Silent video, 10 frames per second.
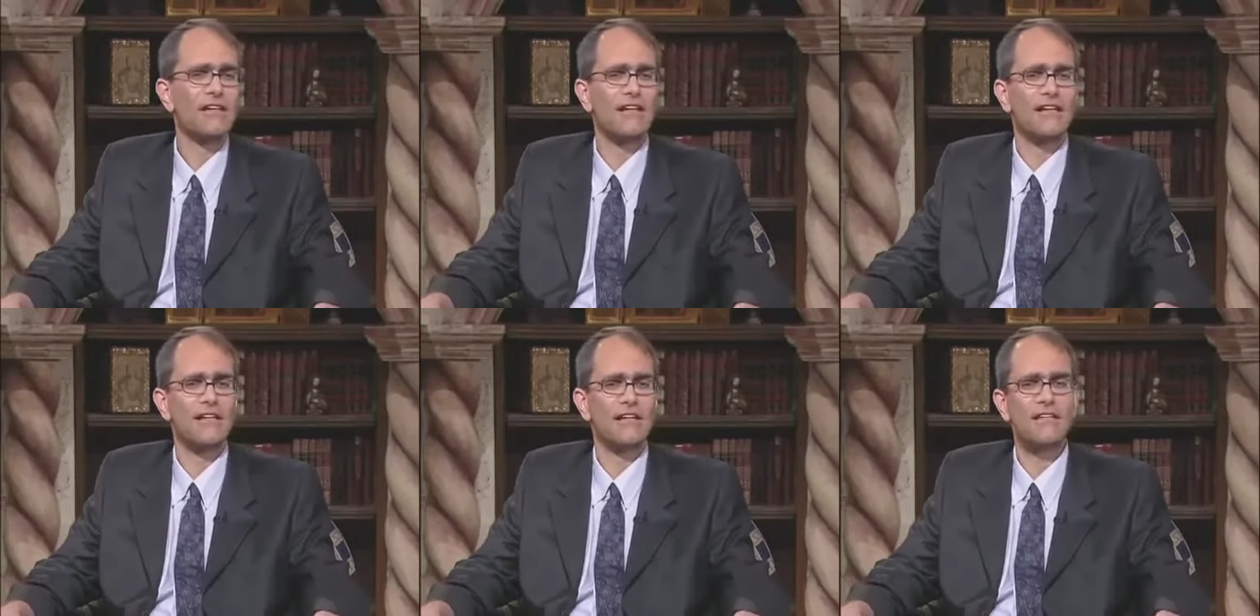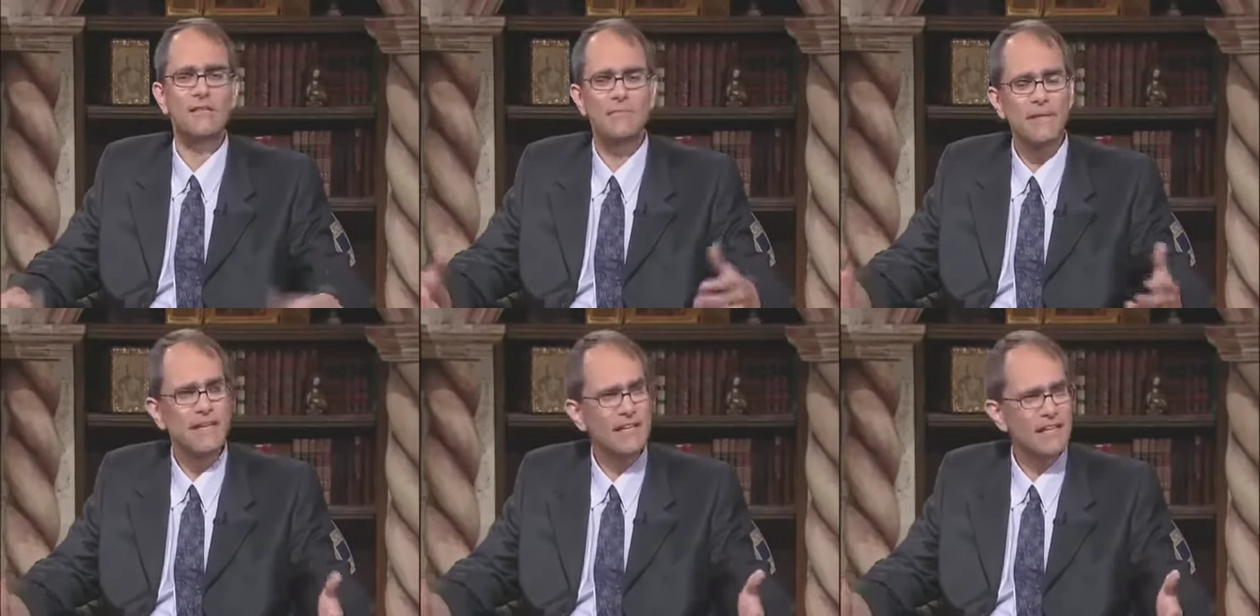It didn't
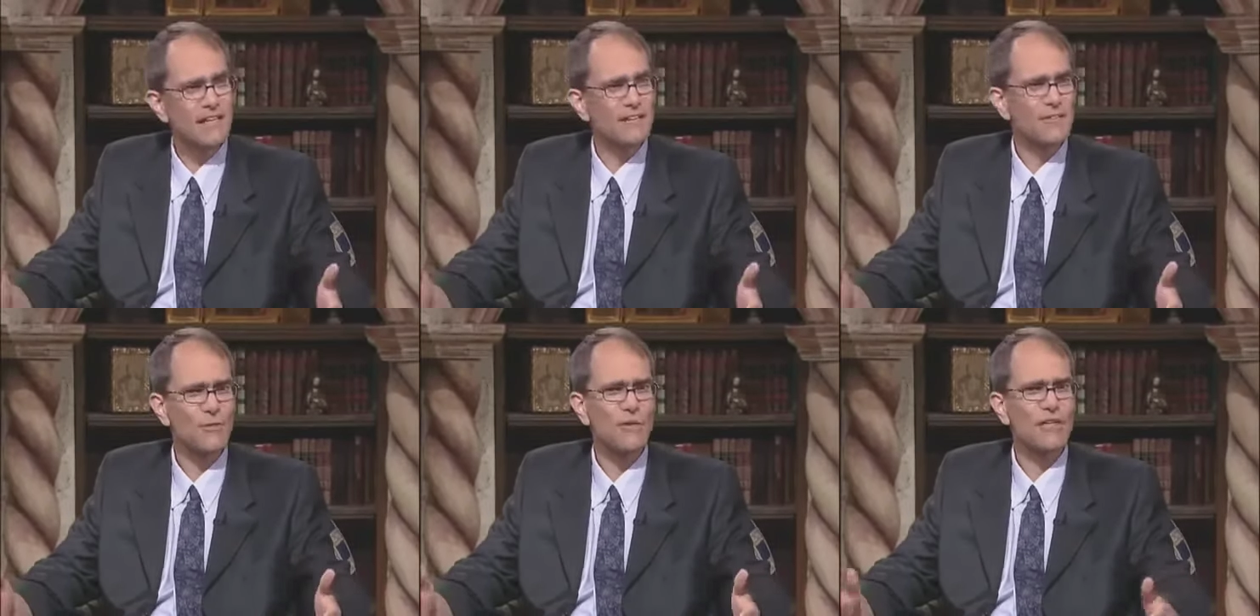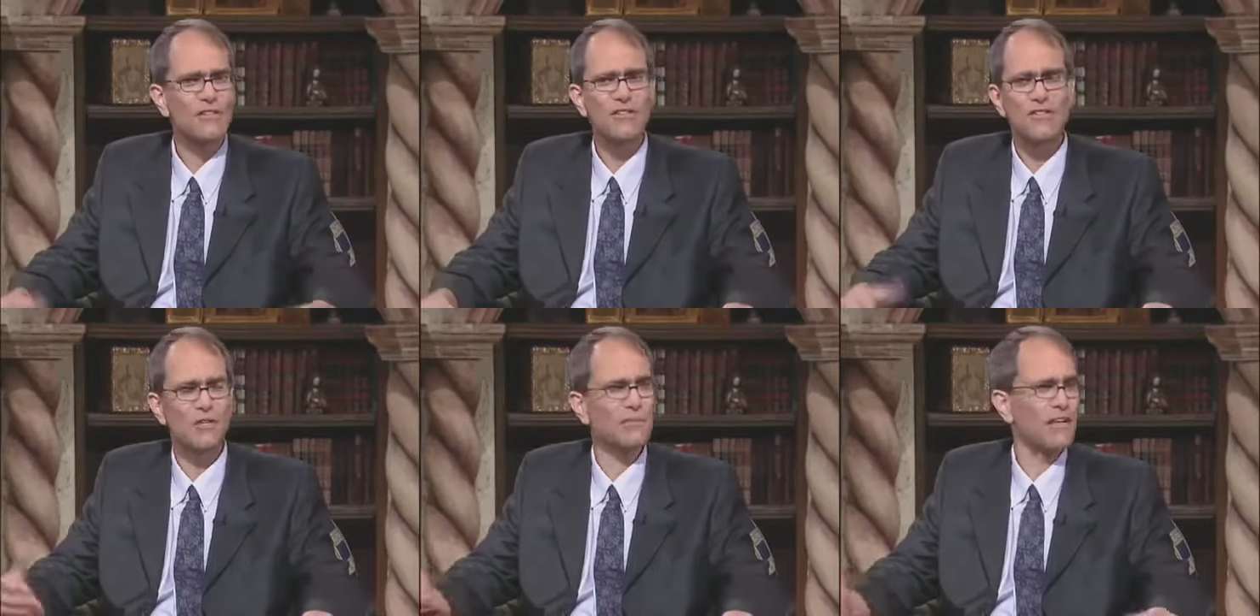mean anything to me. It
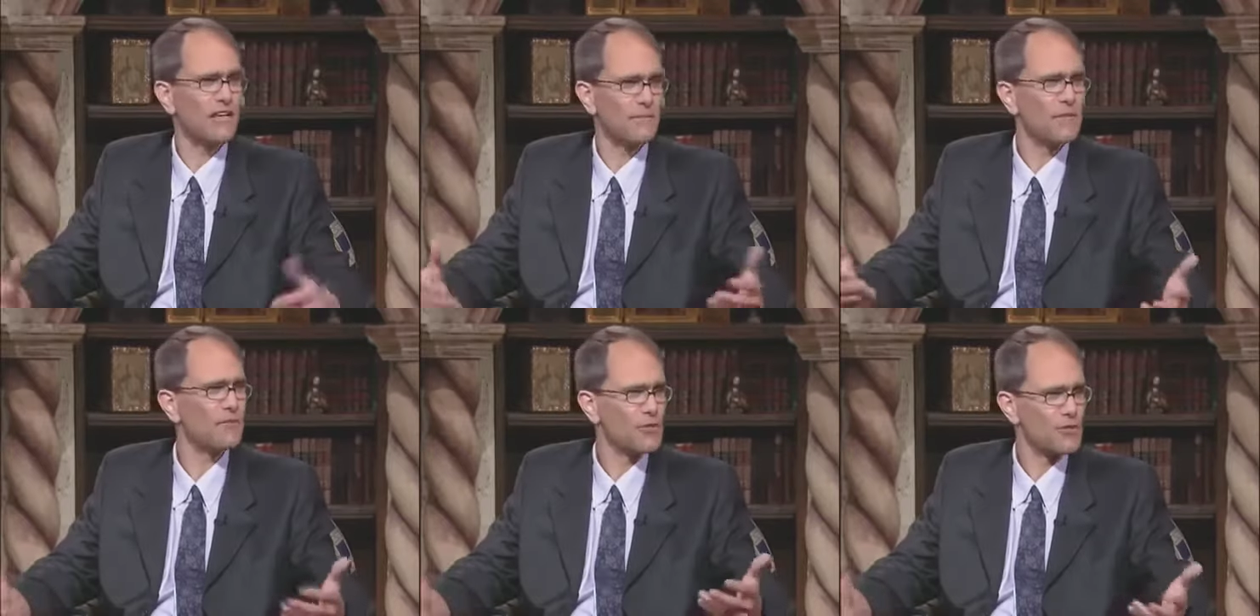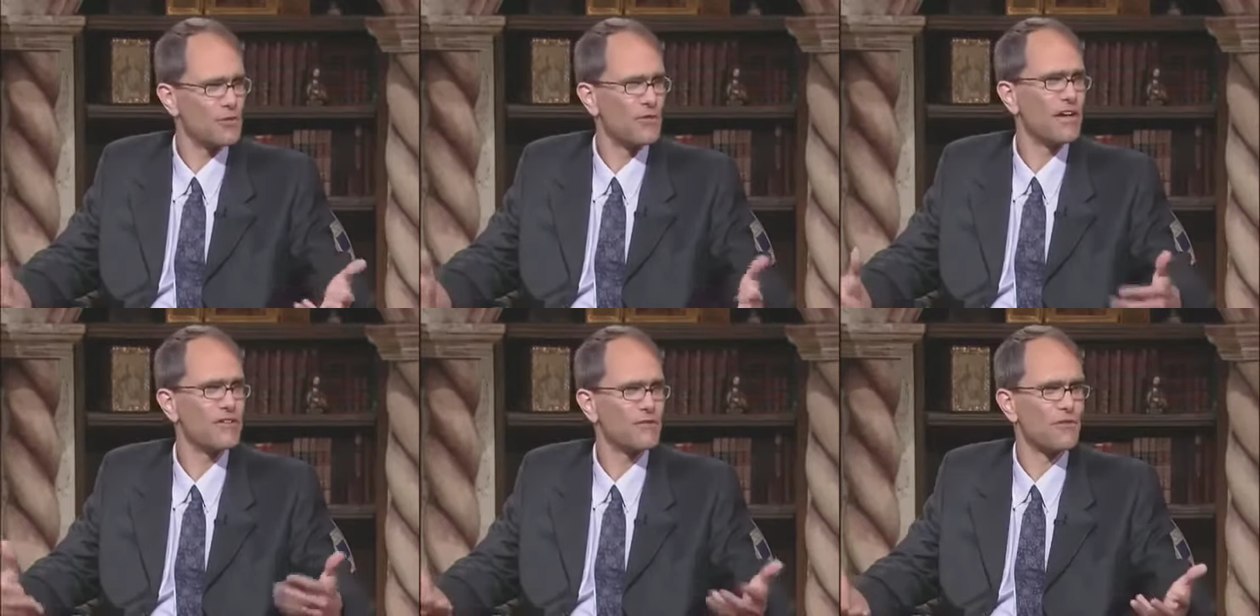just seemed like empty ritual,
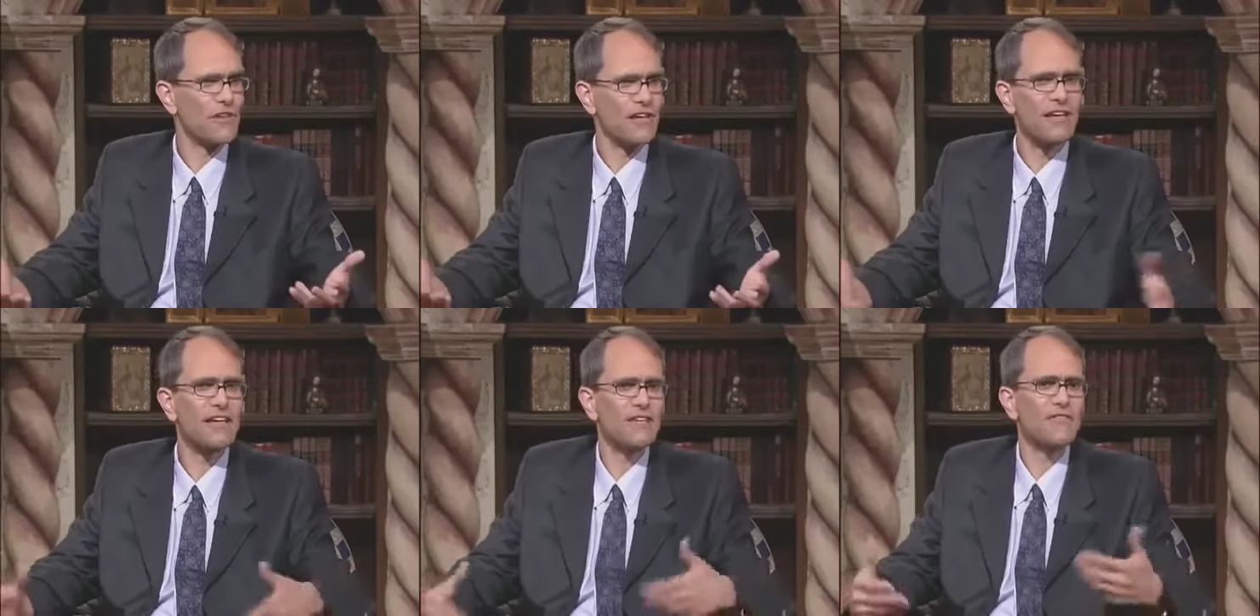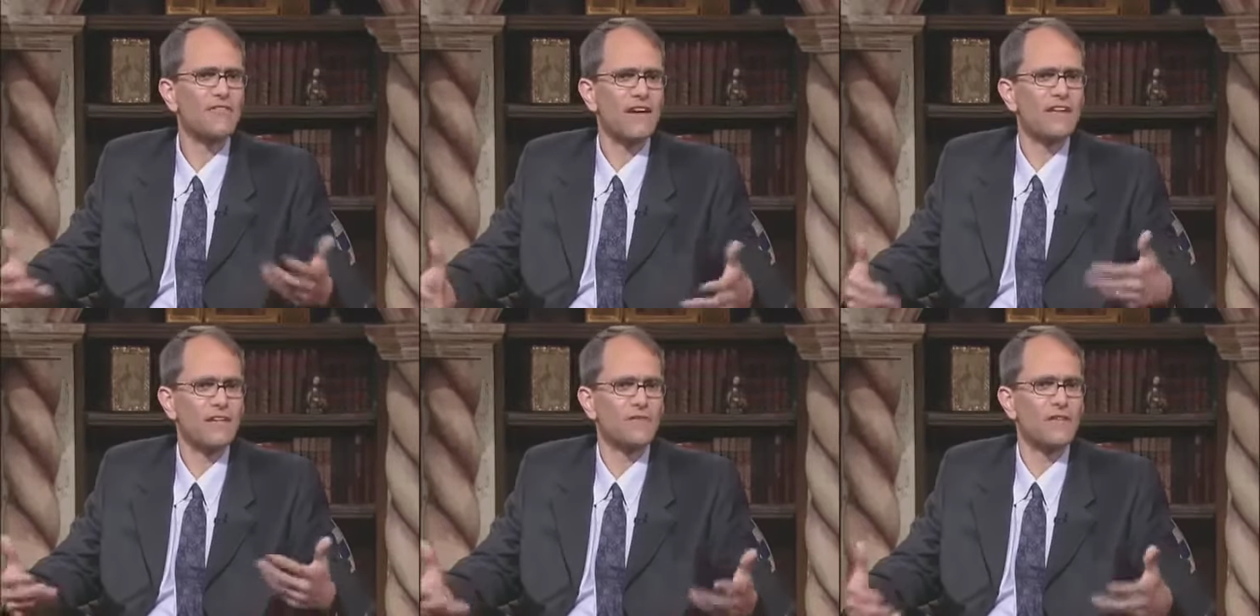that sort of thing. And I didn't
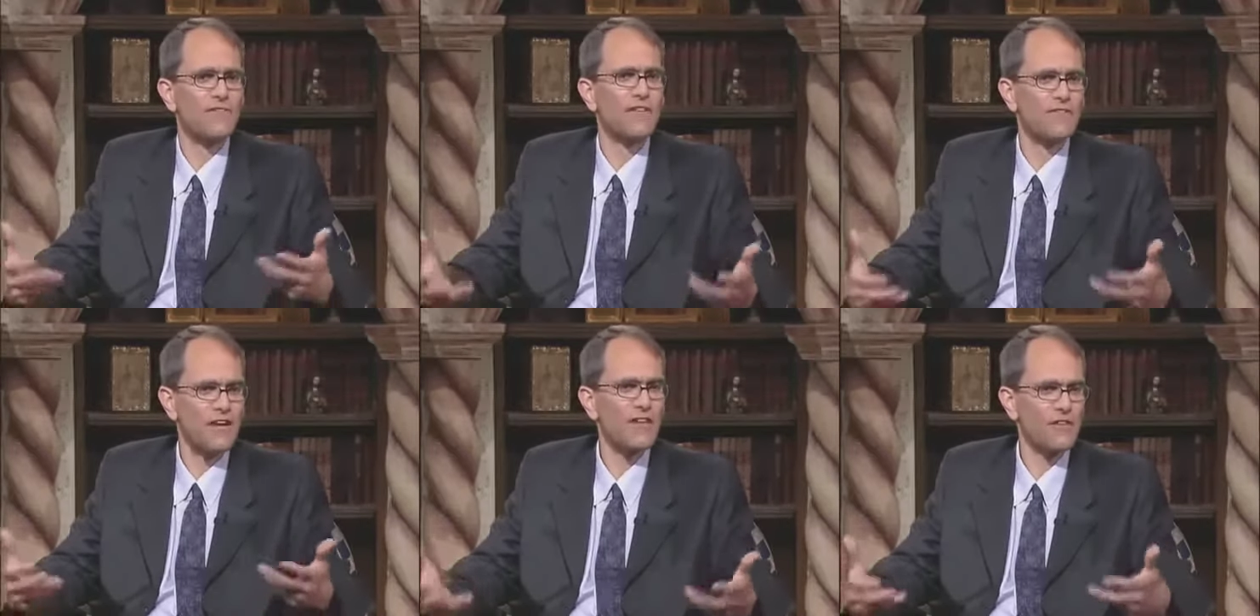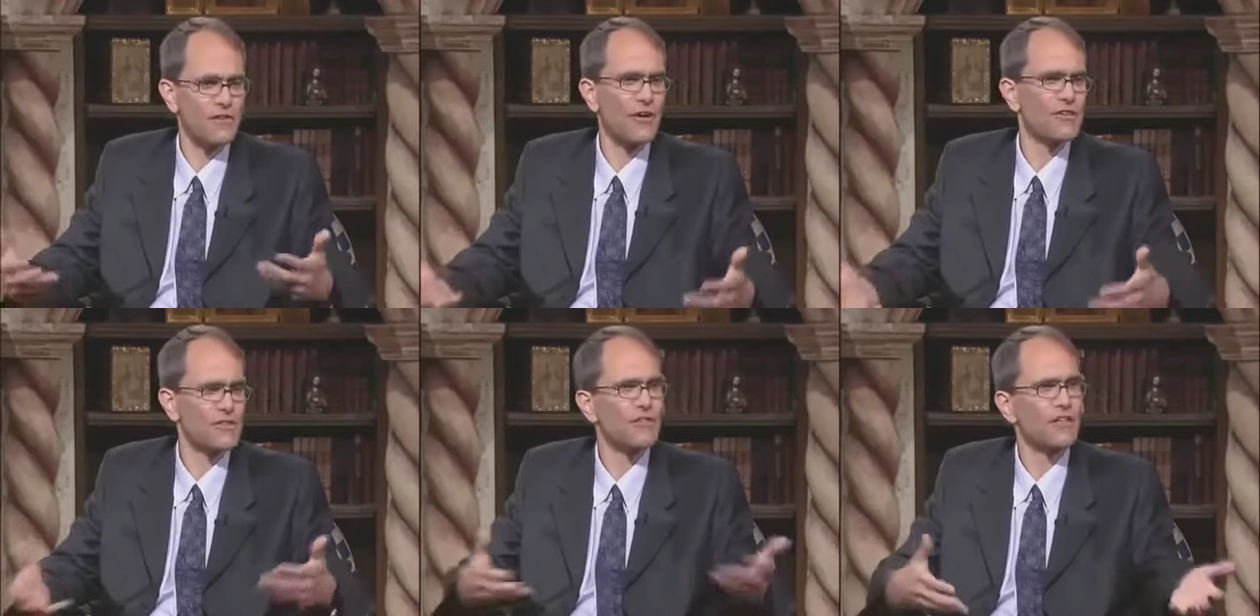find a living faith in
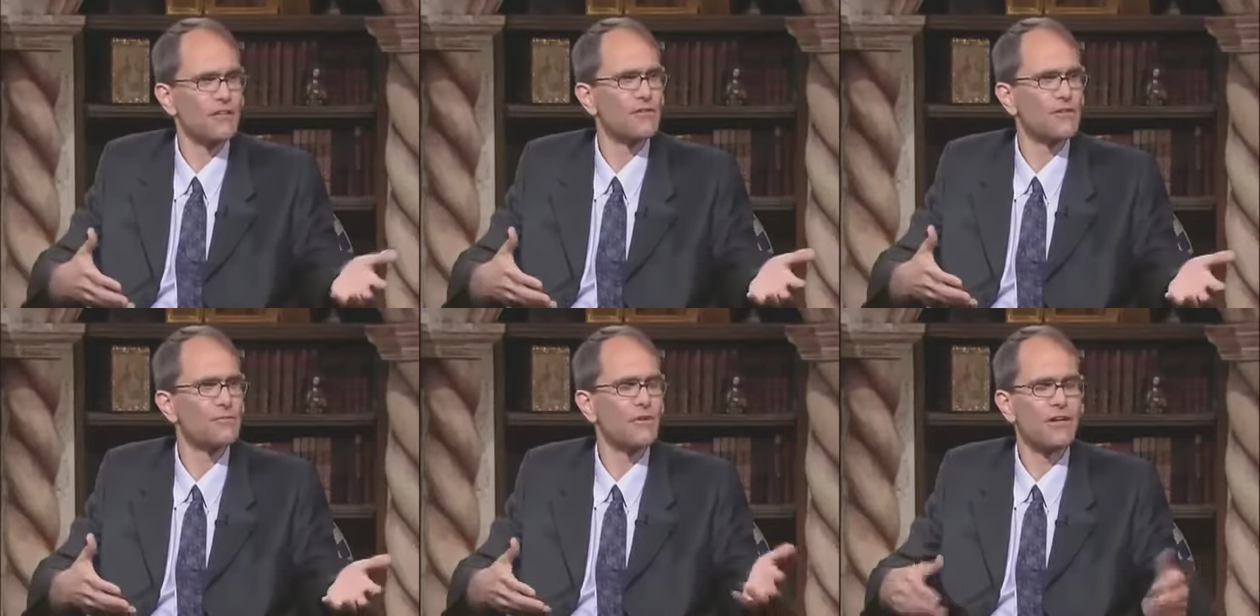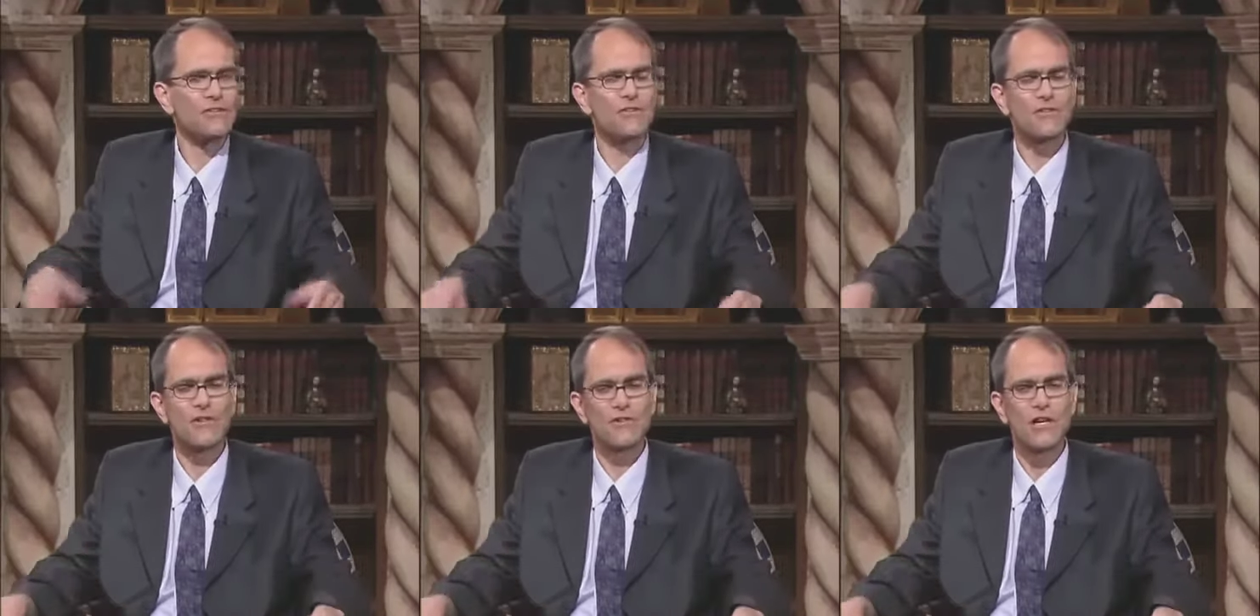Christ until I entered this Protestant
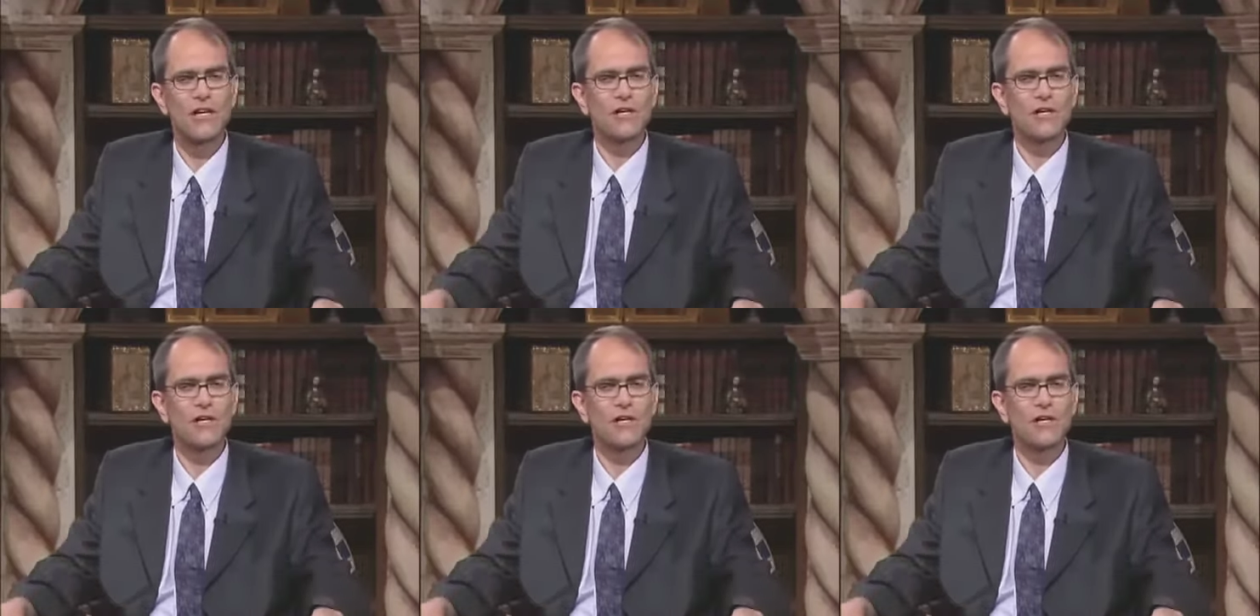church."